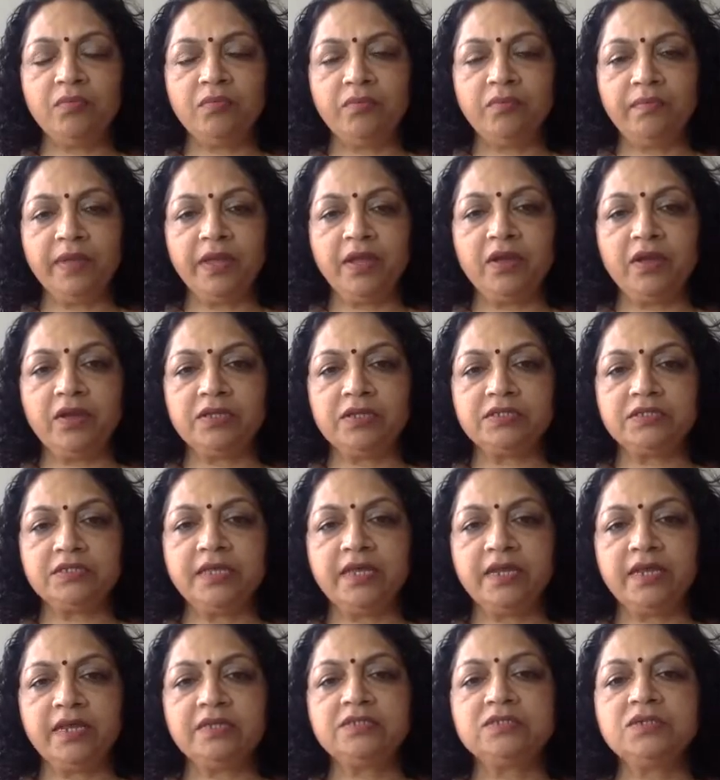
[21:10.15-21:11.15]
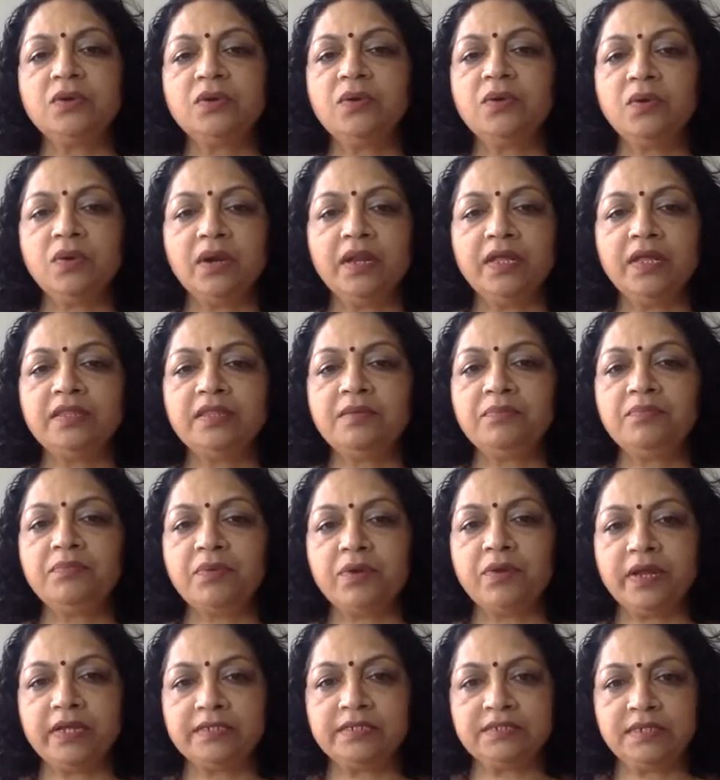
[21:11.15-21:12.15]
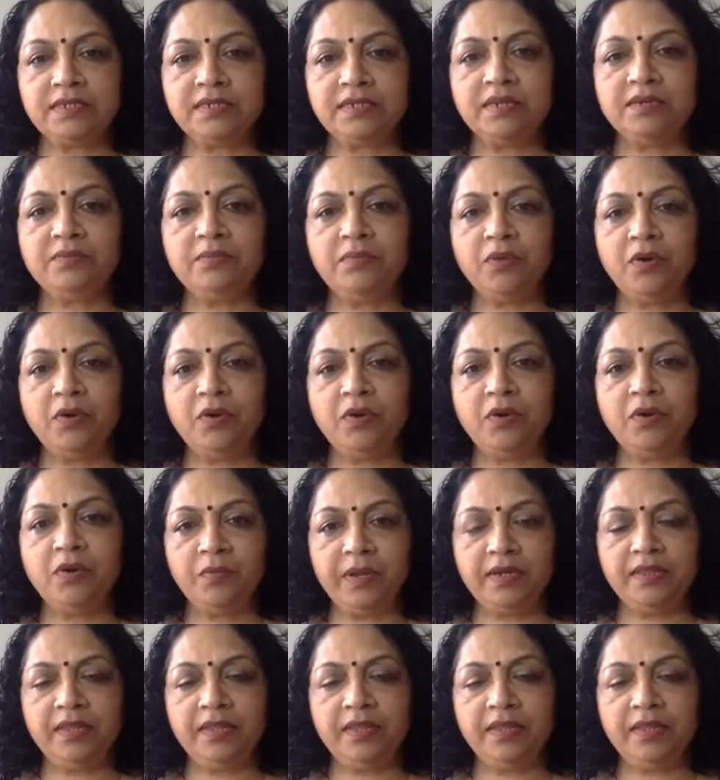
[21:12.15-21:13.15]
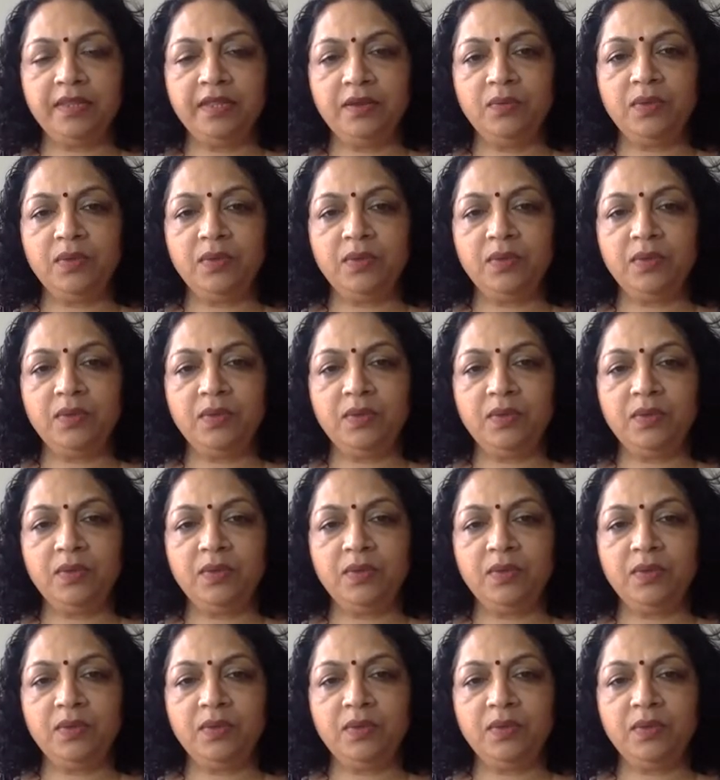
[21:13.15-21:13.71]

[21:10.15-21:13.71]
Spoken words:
because there is only the present moment that we